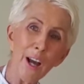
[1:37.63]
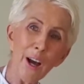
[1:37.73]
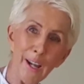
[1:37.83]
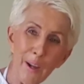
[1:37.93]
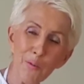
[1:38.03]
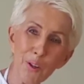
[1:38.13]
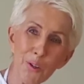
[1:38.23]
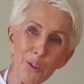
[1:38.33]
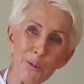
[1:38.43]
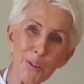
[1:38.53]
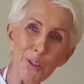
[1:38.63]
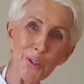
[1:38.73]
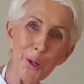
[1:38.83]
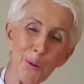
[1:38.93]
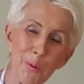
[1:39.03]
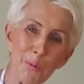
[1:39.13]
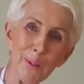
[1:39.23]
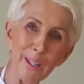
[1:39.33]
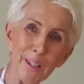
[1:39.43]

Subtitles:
I have got two, as you know, but we're going